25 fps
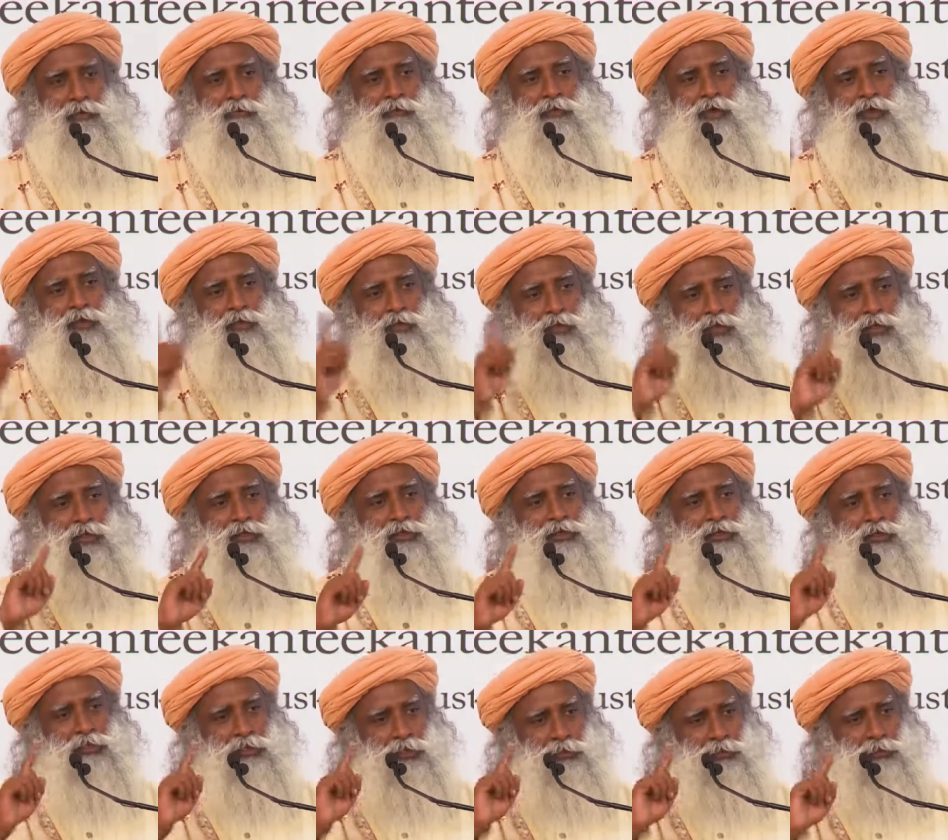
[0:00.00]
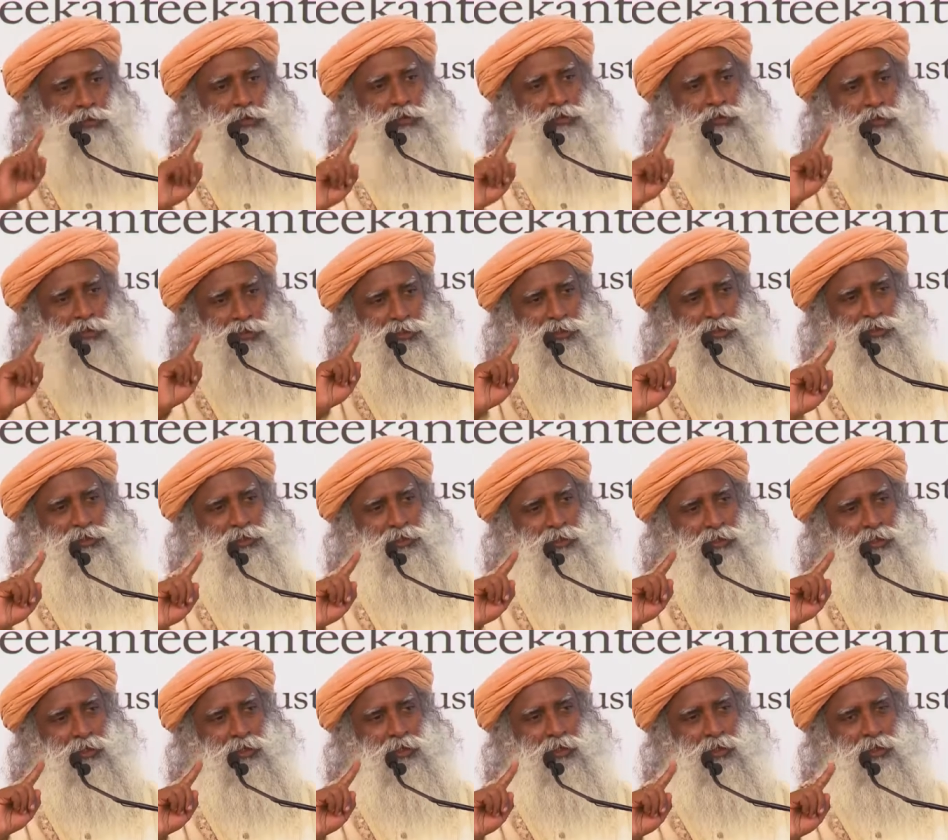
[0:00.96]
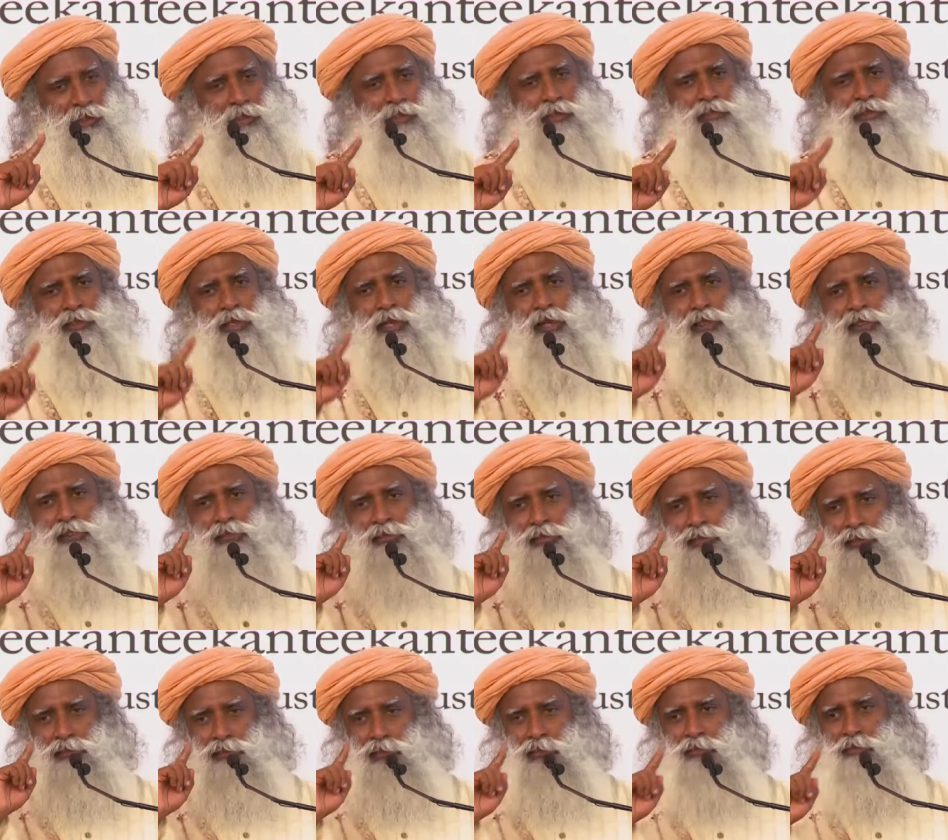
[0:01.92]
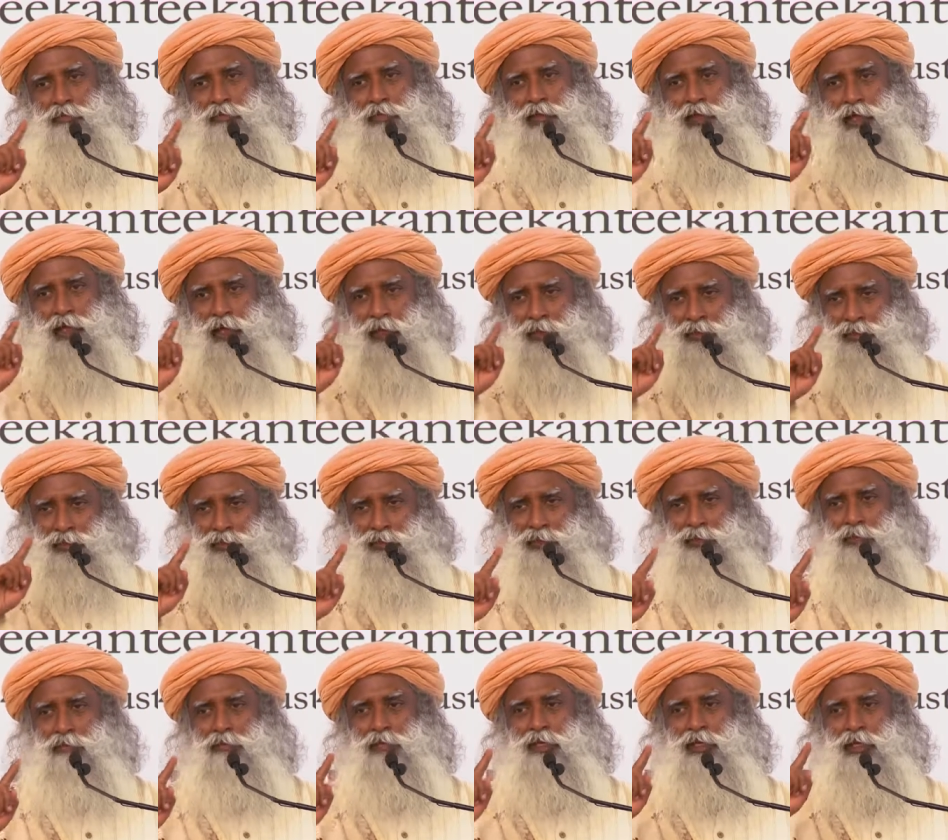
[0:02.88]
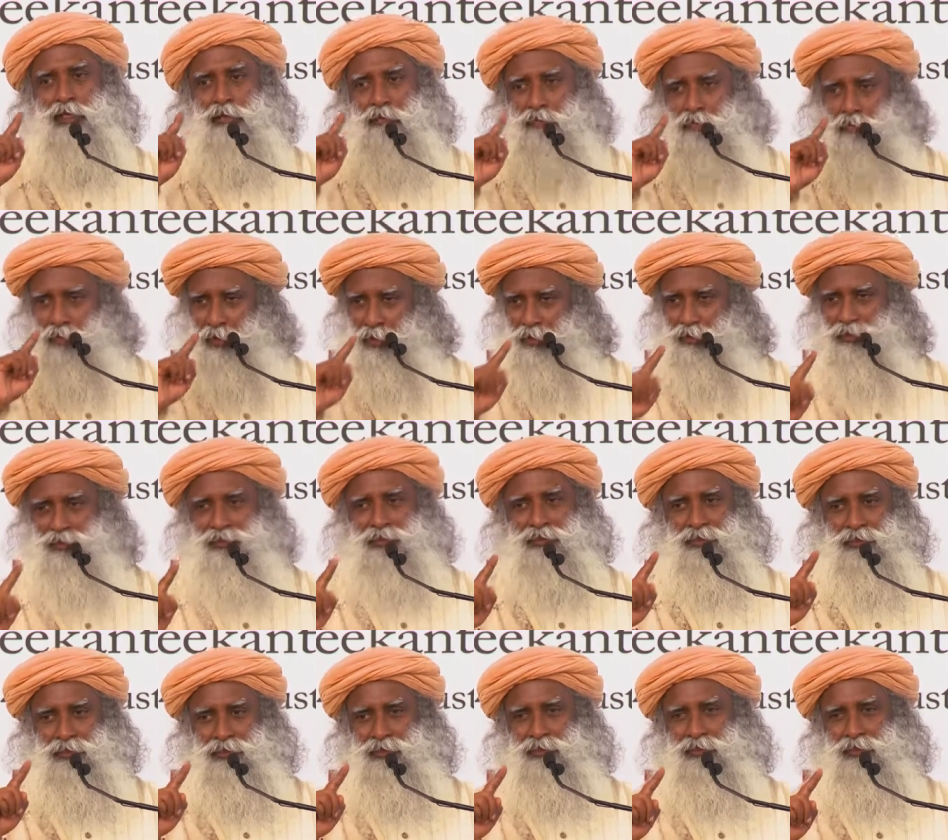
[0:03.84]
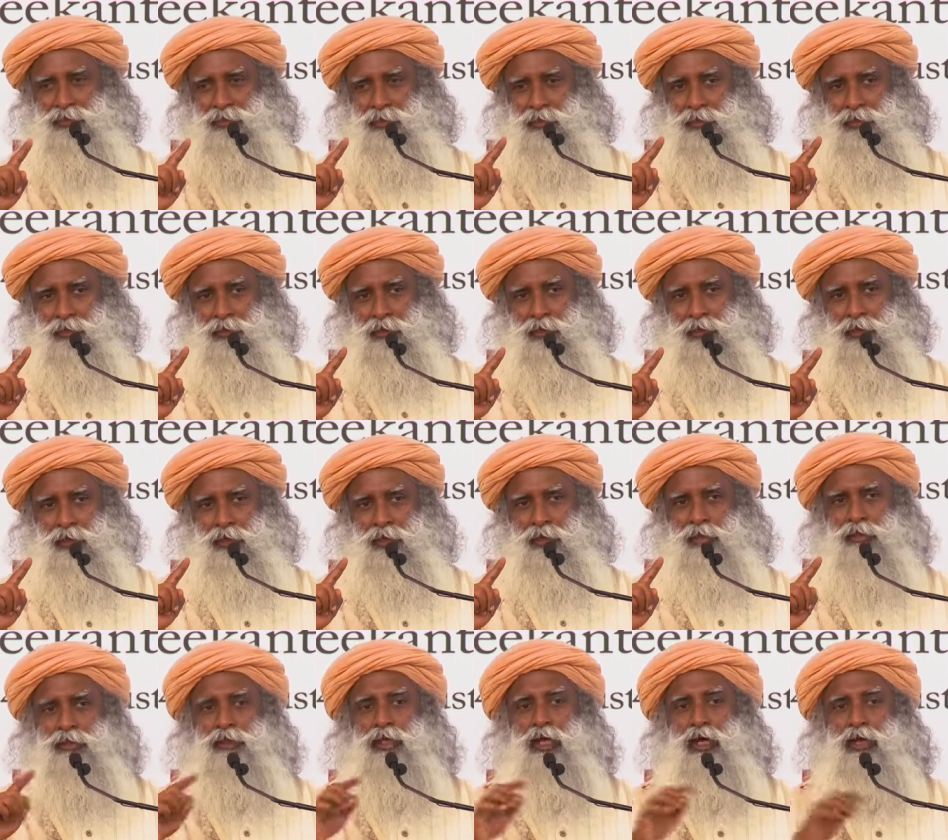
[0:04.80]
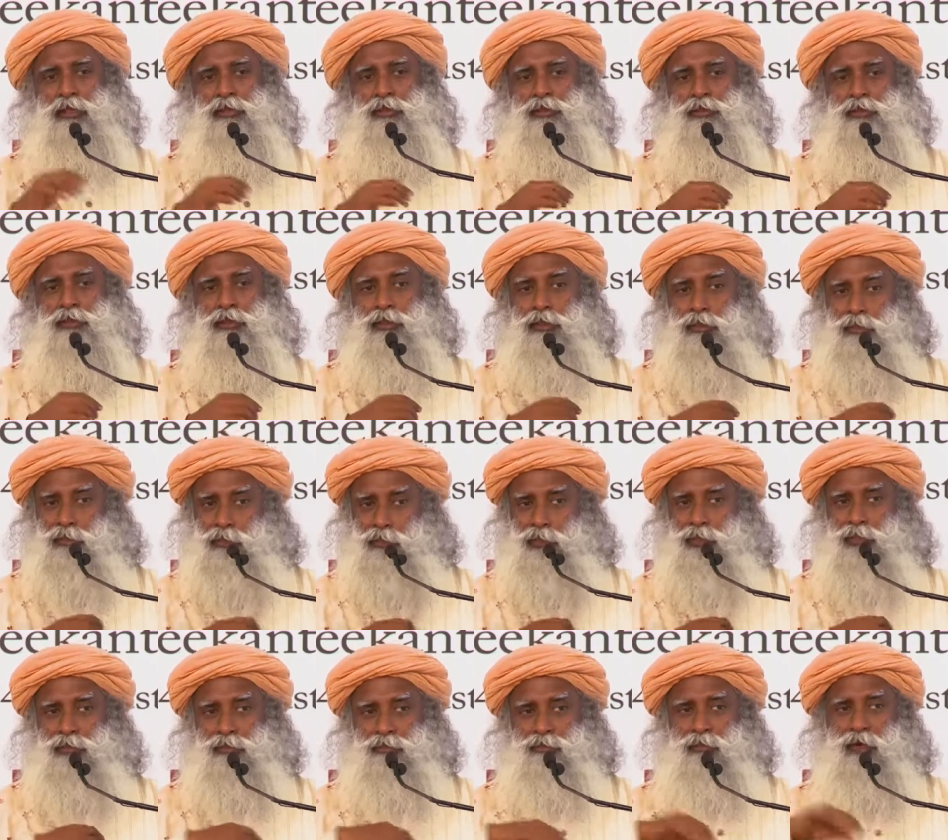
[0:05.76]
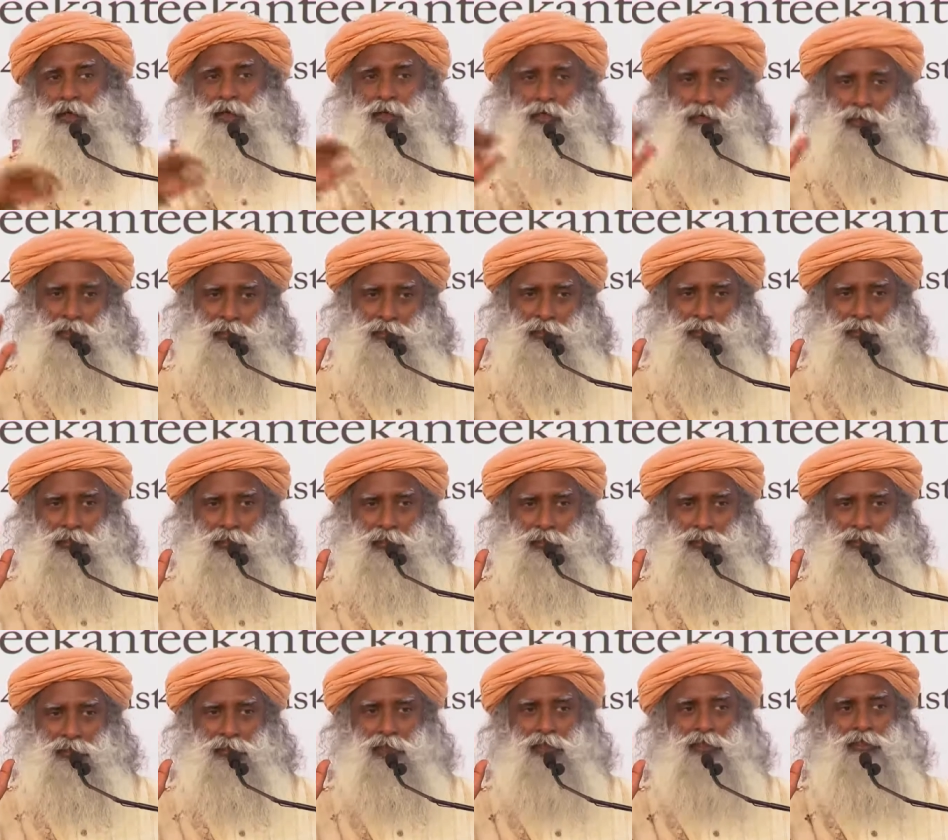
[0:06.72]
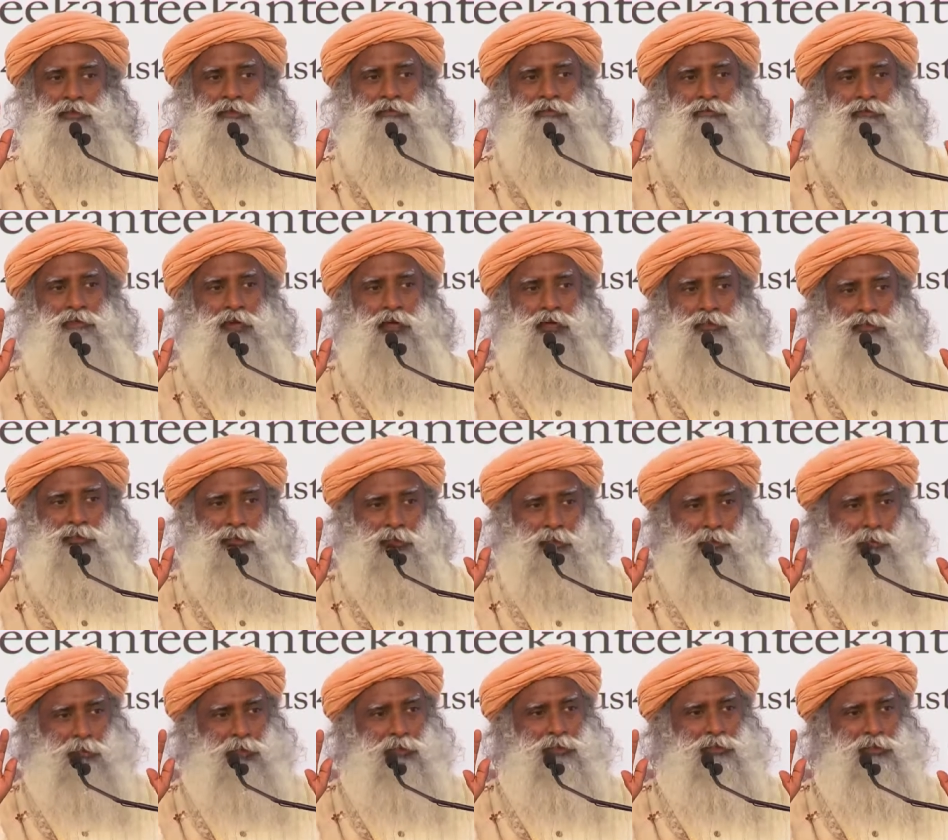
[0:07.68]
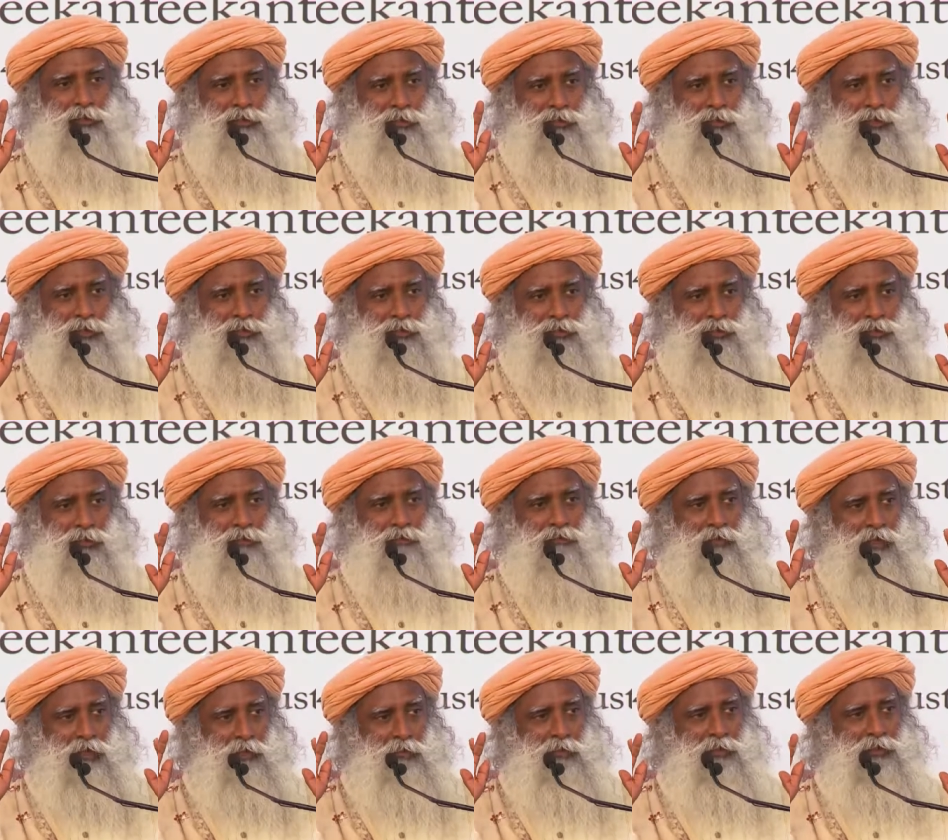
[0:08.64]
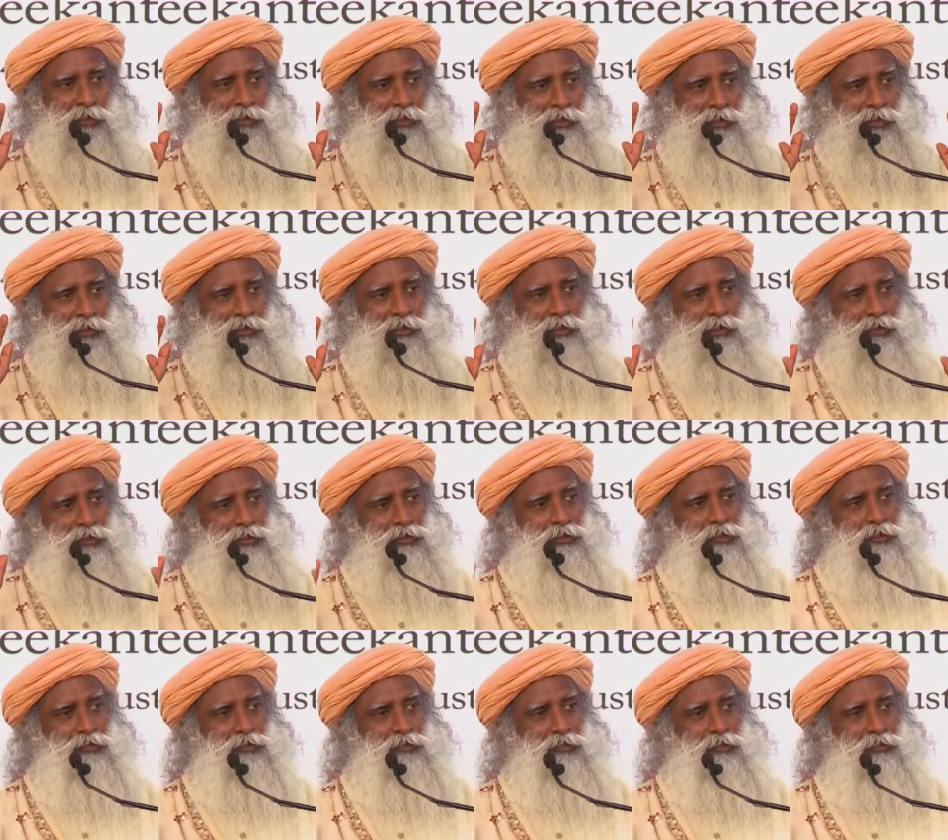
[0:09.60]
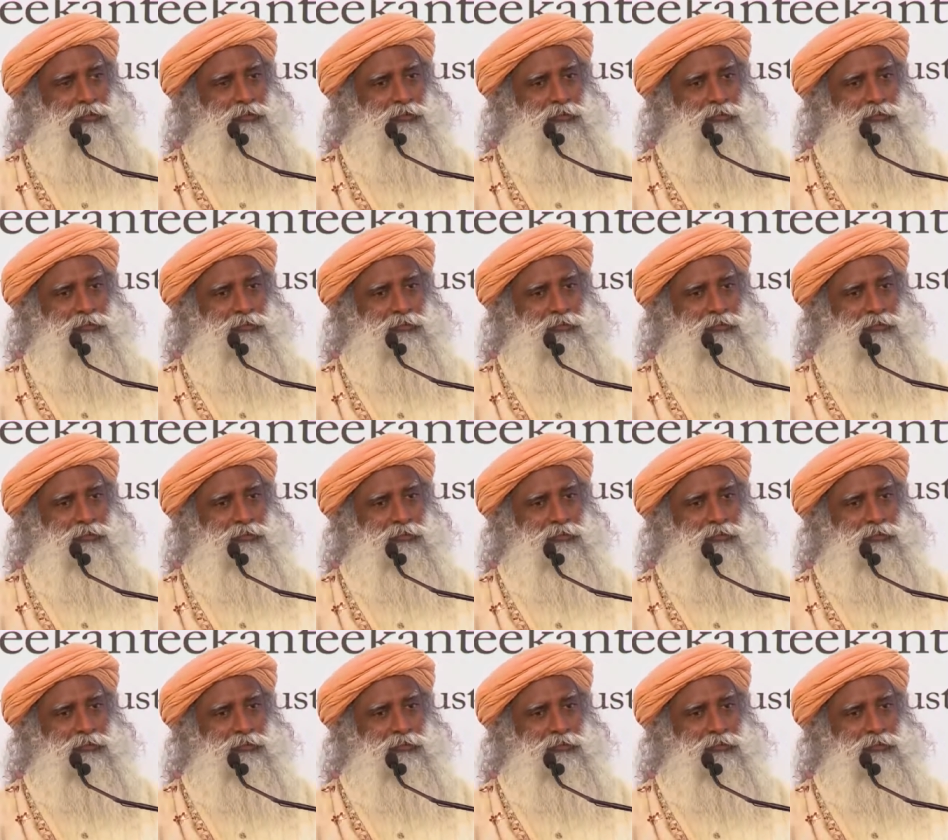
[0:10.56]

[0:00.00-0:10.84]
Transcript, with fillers: When you are in such a position, it's extremely, extremely important that this one is in a state of utter pleasantness and well-being, isn't it so?